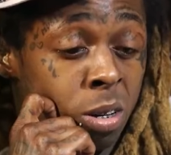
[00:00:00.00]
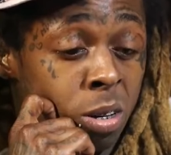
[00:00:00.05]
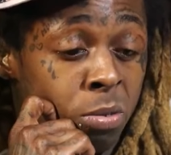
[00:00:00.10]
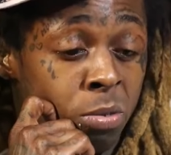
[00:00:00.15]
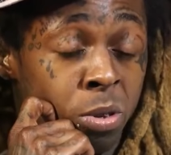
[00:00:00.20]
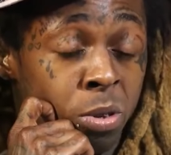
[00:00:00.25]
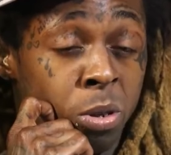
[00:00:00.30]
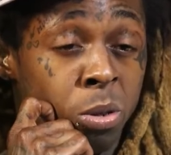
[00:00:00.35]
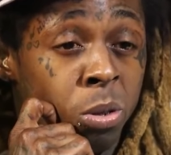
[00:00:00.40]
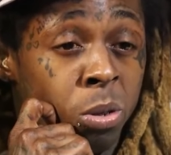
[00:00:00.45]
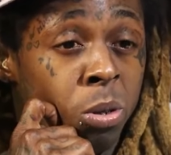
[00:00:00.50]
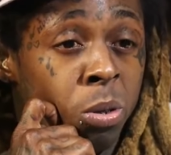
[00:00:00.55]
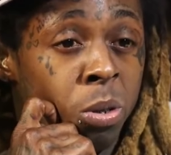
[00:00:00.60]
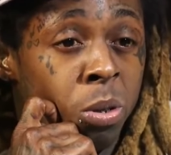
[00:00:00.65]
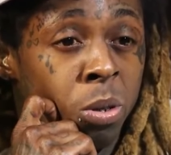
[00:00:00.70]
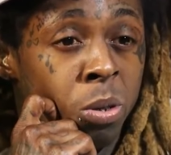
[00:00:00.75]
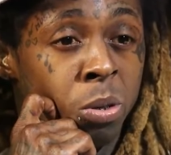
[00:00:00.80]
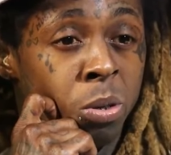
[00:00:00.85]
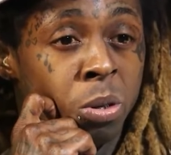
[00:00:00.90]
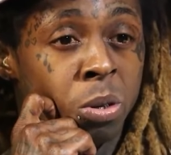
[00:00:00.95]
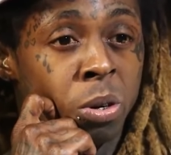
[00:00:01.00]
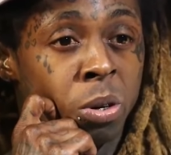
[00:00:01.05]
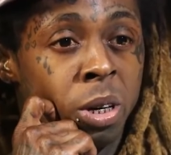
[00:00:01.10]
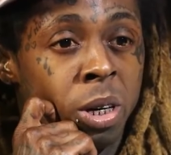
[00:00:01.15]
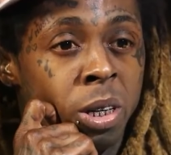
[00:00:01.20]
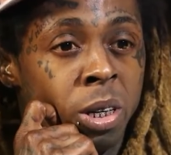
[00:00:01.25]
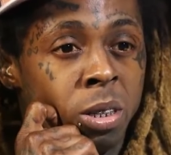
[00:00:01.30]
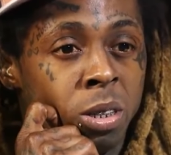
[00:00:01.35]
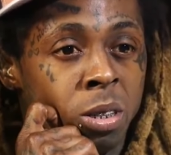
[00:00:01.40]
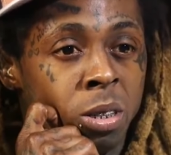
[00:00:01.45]
If you do, you
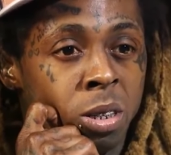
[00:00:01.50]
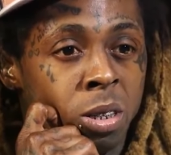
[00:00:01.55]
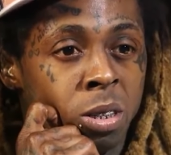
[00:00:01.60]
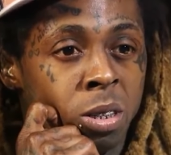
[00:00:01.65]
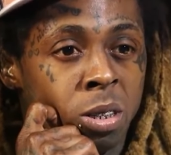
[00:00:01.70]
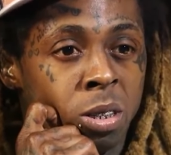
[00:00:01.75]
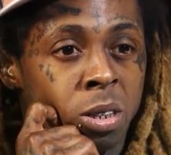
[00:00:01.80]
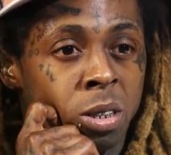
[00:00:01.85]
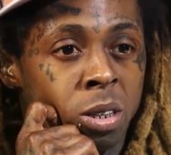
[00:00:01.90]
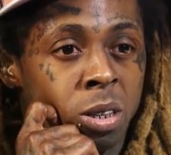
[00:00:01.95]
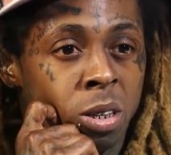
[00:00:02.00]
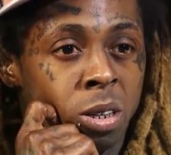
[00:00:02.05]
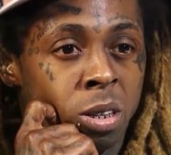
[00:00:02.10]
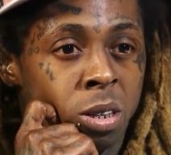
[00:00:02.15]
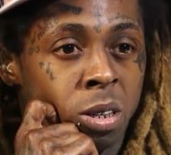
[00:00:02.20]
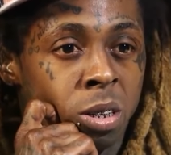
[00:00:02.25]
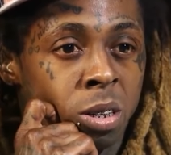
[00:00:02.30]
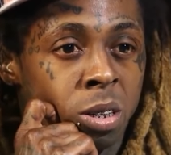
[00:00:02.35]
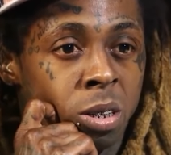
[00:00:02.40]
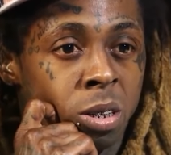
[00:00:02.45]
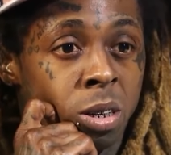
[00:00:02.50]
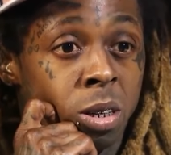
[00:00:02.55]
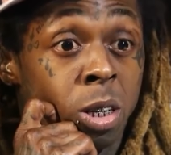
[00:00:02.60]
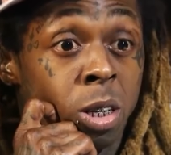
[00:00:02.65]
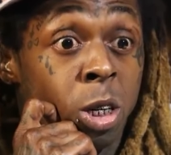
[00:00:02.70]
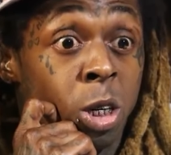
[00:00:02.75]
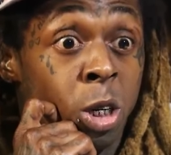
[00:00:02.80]
crazy as you.